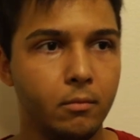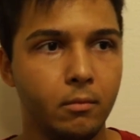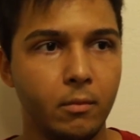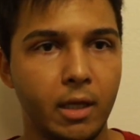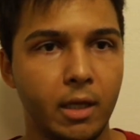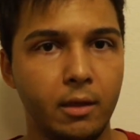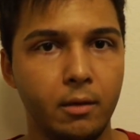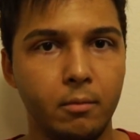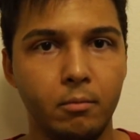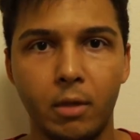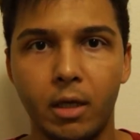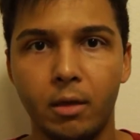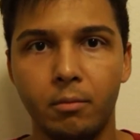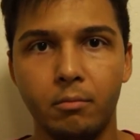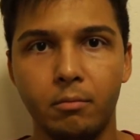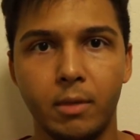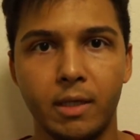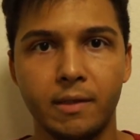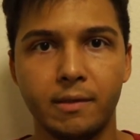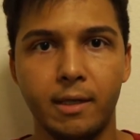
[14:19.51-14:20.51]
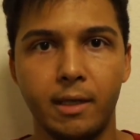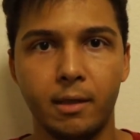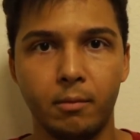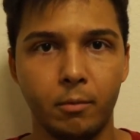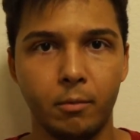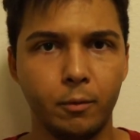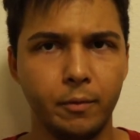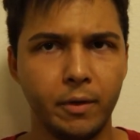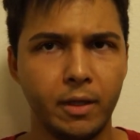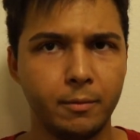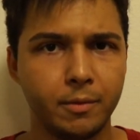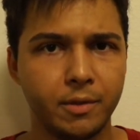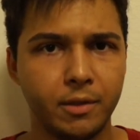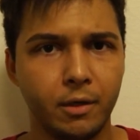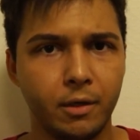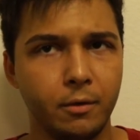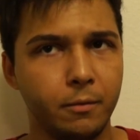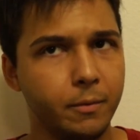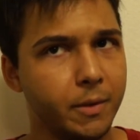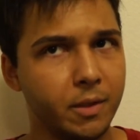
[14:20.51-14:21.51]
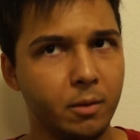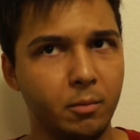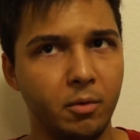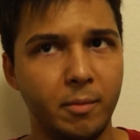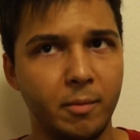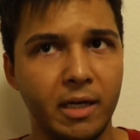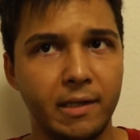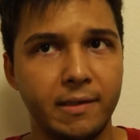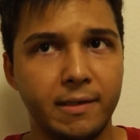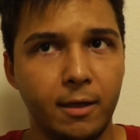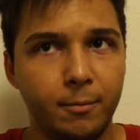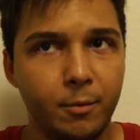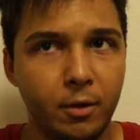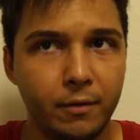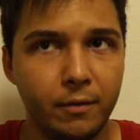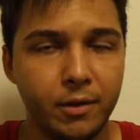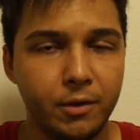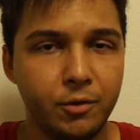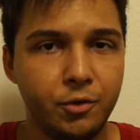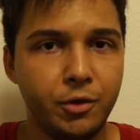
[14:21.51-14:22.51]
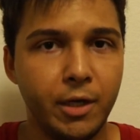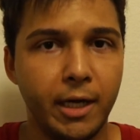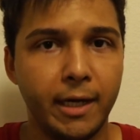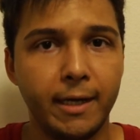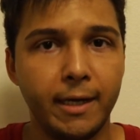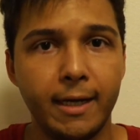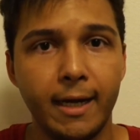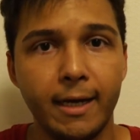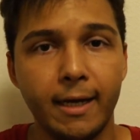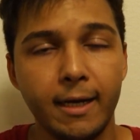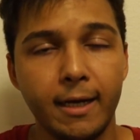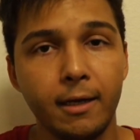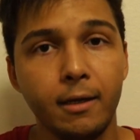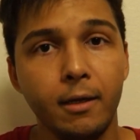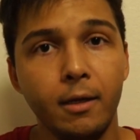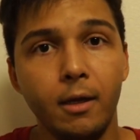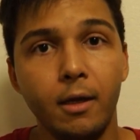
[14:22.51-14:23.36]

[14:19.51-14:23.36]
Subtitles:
And yeah, that's that. Hopefully that was done in a reasonable amount of time. I'll have to check it in editing.